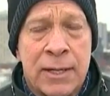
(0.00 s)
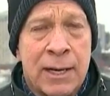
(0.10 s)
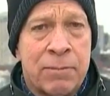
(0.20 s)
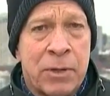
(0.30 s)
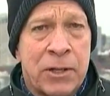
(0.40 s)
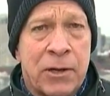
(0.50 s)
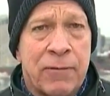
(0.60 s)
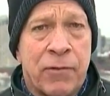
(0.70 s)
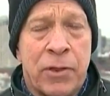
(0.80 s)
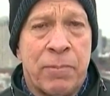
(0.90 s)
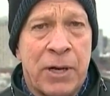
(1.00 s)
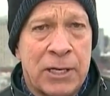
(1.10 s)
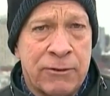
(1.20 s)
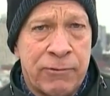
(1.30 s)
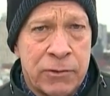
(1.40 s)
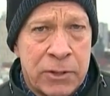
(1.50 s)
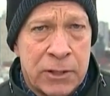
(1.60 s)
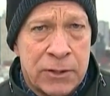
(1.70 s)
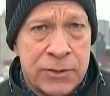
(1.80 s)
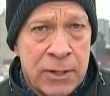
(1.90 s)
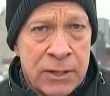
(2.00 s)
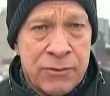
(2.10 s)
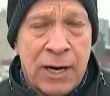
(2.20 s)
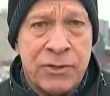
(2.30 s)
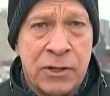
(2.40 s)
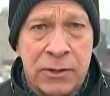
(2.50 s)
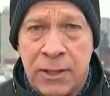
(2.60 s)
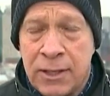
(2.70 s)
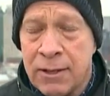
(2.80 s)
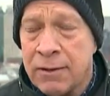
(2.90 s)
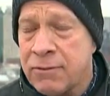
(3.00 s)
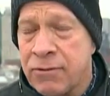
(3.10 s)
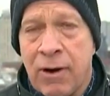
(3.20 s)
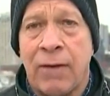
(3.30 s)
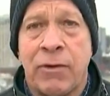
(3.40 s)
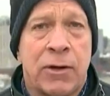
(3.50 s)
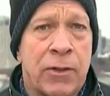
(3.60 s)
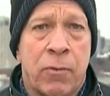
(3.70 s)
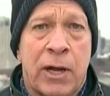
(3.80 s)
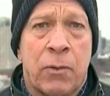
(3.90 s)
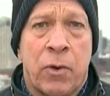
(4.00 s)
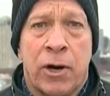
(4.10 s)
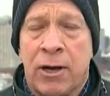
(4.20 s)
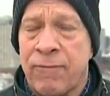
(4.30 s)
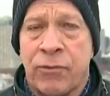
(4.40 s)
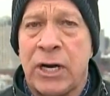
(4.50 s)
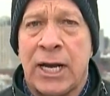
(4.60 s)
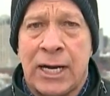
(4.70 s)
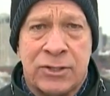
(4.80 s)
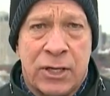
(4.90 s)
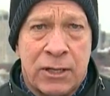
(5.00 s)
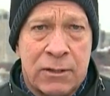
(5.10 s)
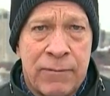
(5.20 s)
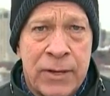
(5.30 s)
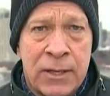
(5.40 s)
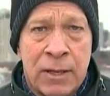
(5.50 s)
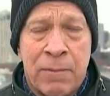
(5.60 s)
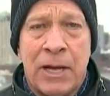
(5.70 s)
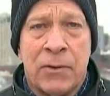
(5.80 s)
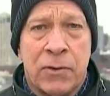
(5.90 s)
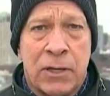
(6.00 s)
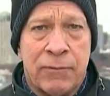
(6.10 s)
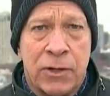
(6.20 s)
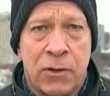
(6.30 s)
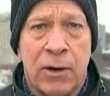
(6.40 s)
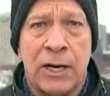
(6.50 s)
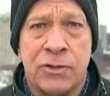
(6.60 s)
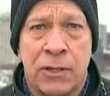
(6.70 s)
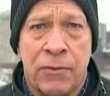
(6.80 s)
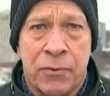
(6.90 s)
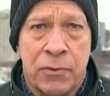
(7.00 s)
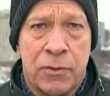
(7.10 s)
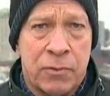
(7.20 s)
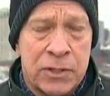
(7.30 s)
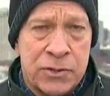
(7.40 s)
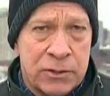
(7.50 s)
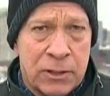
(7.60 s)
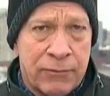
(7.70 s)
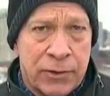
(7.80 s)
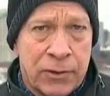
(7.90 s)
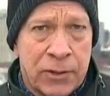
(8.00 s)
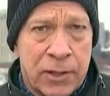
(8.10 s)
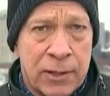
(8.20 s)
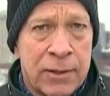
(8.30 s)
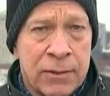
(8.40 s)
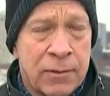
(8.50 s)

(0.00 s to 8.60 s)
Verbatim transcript: had been there for the past few years. Tragically killed driving on the way to work, a freak accident, the manhole cover crashing through the windshield of her car. We'll